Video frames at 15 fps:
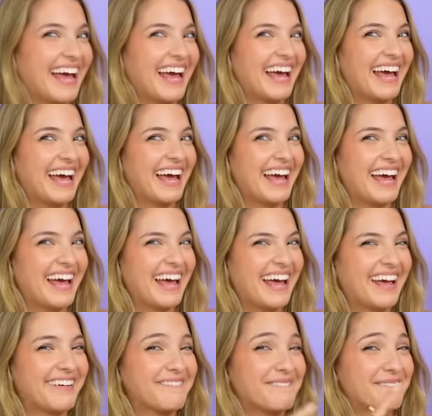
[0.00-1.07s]

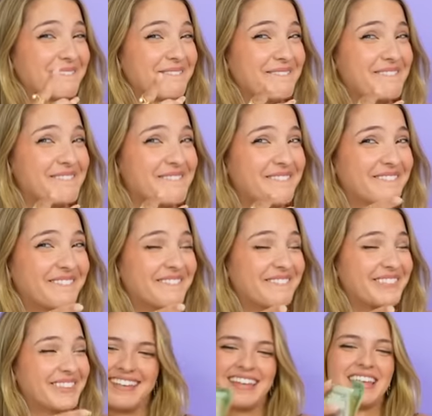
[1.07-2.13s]

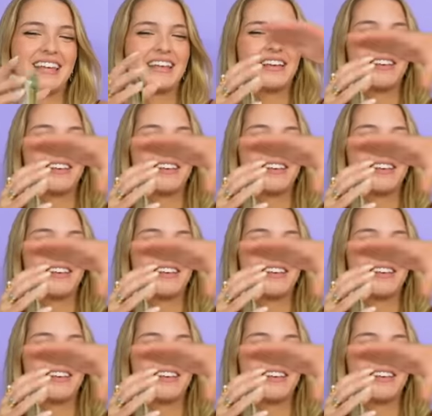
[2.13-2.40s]
The person shown says nothing.